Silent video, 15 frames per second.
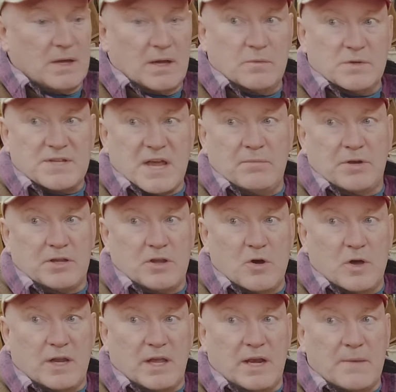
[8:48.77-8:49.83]
Was able to do
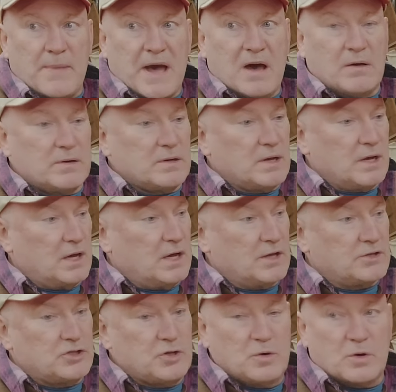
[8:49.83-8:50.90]
it in
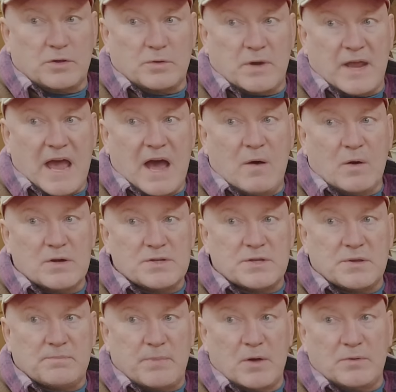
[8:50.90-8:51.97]
about 2 or 3 hours,
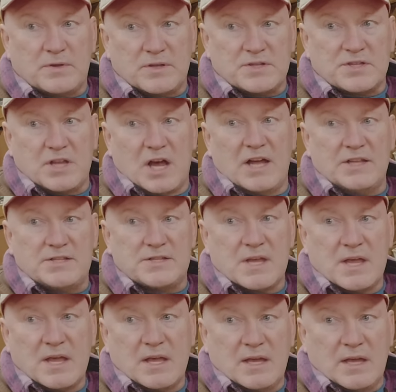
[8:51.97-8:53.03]
both the studs
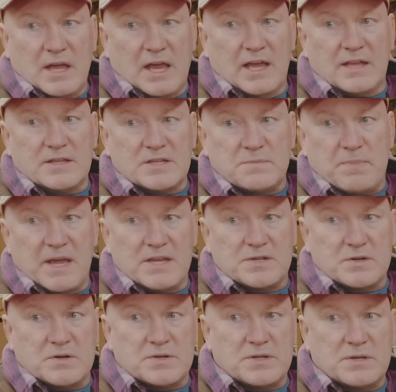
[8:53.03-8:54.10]
and the
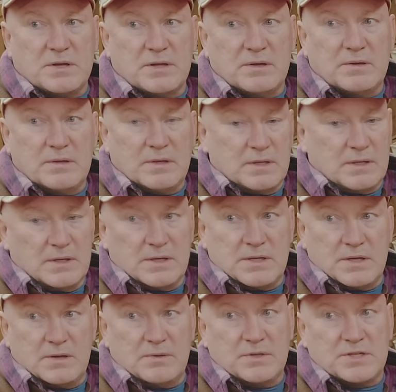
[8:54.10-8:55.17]
spacers.
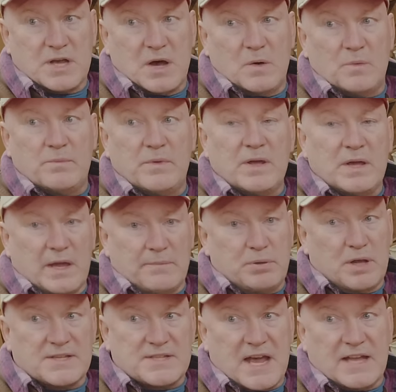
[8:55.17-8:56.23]
So, and
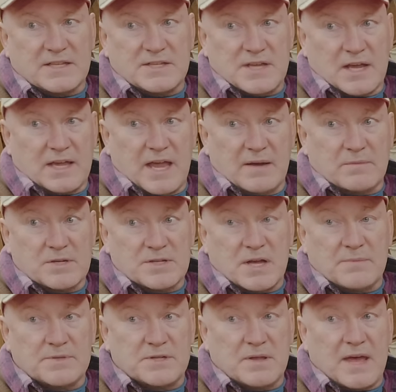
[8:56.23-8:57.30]
plus I had to set cameras
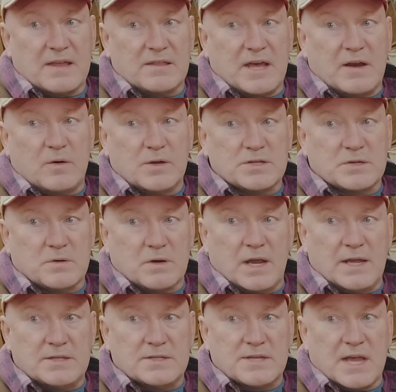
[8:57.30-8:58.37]
up, so that always
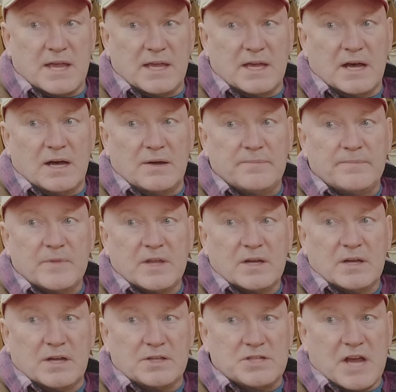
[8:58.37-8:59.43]
creates a
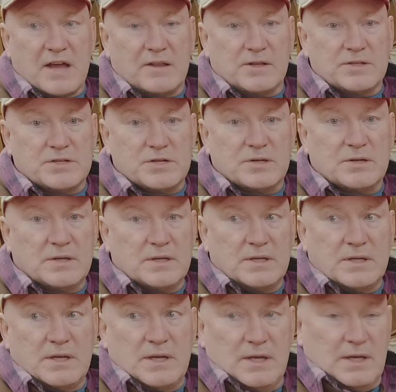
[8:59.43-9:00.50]
challenge.
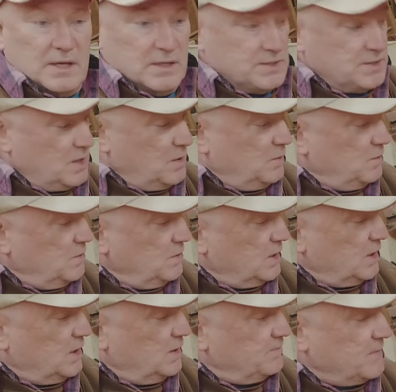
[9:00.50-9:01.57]
So
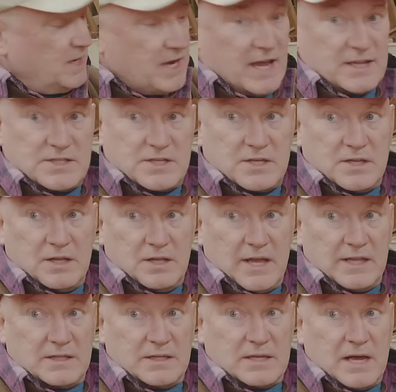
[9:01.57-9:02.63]
and adds to the
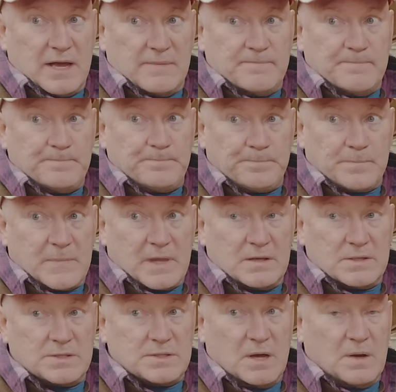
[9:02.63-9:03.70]
length of time.
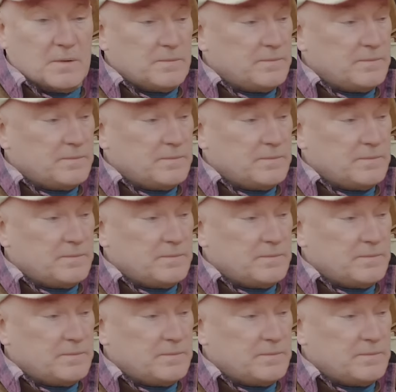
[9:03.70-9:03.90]
So